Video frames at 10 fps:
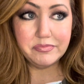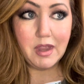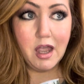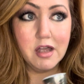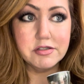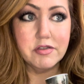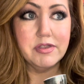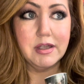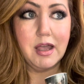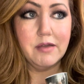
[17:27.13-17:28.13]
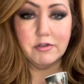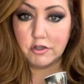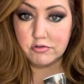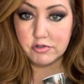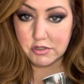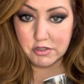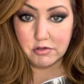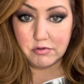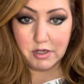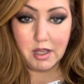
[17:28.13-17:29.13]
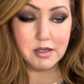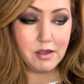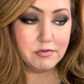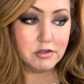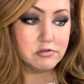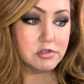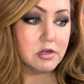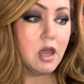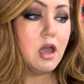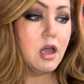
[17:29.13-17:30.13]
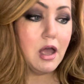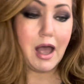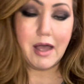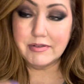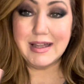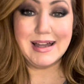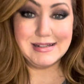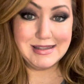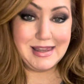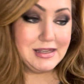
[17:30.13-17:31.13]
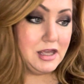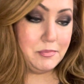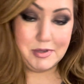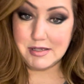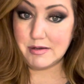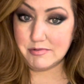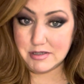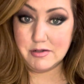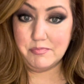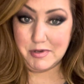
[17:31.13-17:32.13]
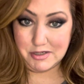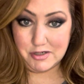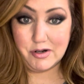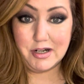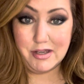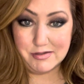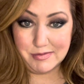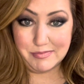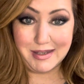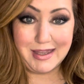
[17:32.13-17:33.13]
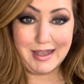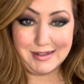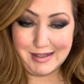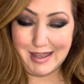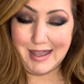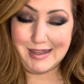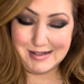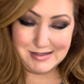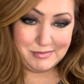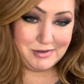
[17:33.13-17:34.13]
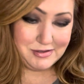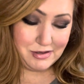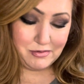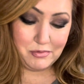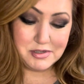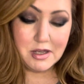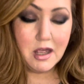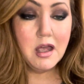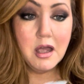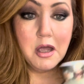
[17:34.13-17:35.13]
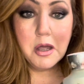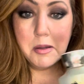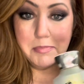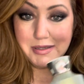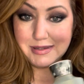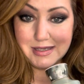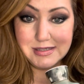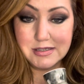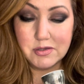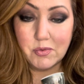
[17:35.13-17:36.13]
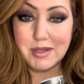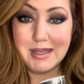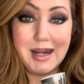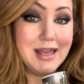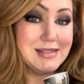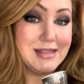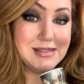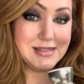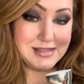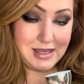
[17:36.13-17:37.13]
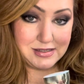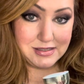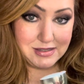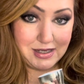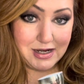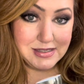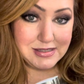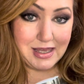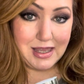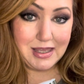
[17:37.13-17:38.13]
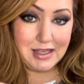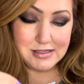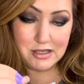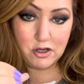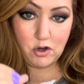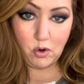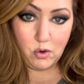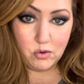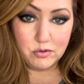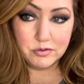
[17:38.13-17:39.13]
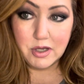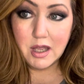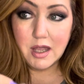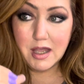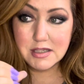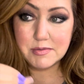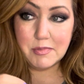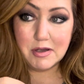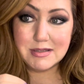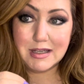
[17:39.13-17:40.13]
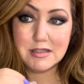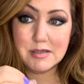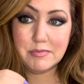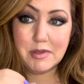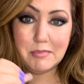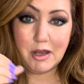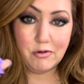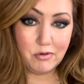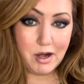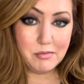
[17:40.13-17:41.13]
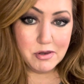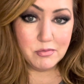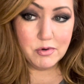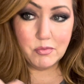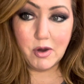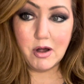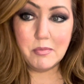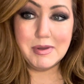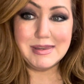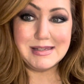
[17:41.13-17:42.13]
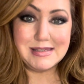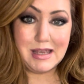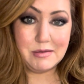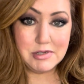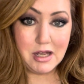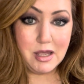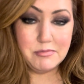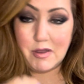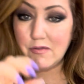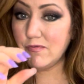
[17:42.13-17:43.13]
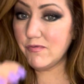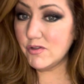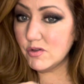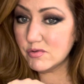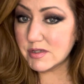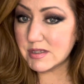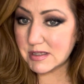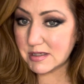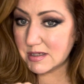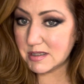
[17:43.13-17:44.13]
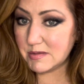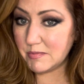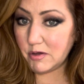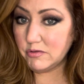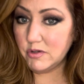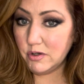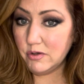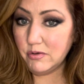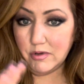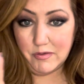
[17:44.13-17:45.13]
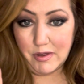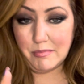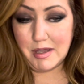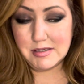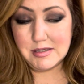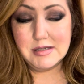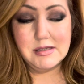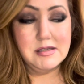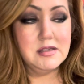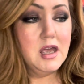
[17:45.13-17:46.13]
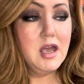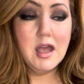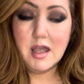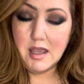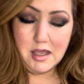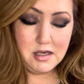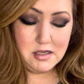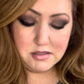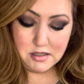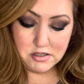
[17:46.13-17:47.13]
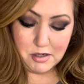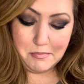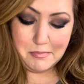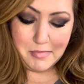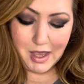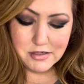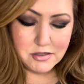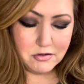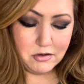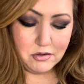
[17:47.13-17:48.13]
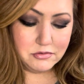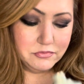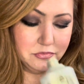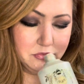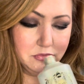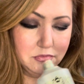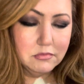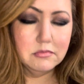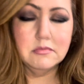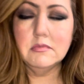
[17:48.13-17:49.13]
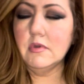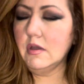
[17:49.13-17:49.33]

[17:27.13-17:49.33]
I also think I have a lotion too. Yeah, I have a lotion. I haven't gotten to that yet because I was still busy trying to use it like Candy Cane and some of those other ones. But this is the one that has that scent that I say it's like old. It smells like something my grandmother would wear, but at the same time they've fused it to smell new, if that makes any sense. It is such a magical, God.